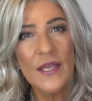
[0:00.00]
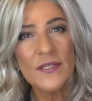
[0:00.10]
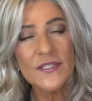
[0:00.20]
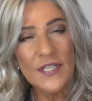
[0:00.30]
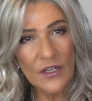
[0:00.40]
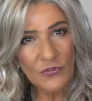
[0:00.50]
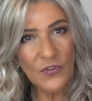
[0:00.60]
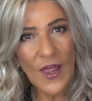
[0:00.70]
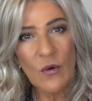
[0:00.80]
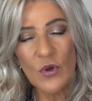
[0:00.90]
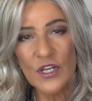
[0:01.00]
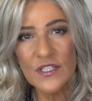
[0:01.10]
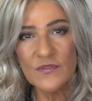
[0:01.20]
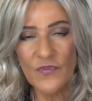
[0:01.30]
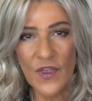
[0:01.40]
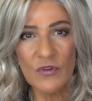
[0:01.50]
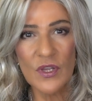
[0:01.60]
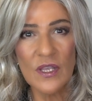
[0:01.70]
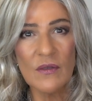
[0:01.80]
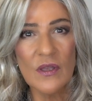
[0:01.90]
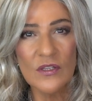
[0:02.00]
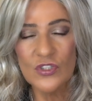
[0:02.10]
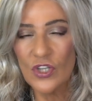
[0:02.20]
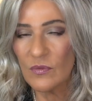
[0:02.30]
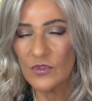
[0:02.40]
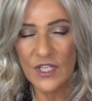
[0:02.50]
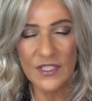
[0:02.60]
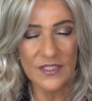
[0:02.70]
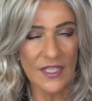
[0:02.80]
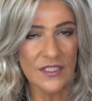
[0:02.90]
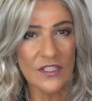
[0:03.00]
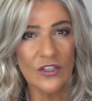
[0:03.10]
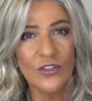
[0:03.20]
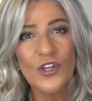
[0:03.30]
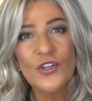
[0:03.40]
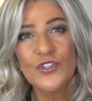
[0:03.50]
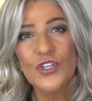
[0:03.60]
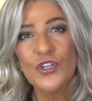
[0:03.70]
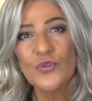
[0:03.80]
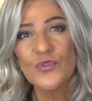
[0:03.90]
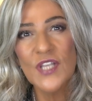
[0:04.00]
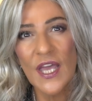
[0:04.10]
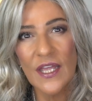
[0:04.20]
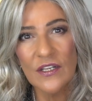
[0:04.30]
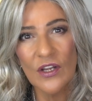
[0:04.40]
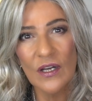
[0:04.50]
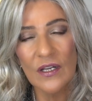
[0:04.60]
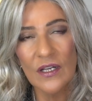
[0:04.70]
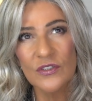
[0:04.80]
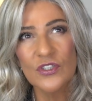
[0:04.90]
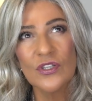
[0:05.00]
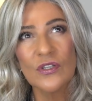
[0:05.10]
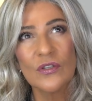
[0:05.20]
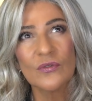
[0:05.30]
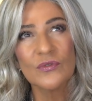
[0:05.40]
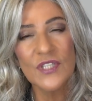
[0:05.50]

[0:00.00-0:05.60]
Sunflower is very, it's almost identical to 10 uh, to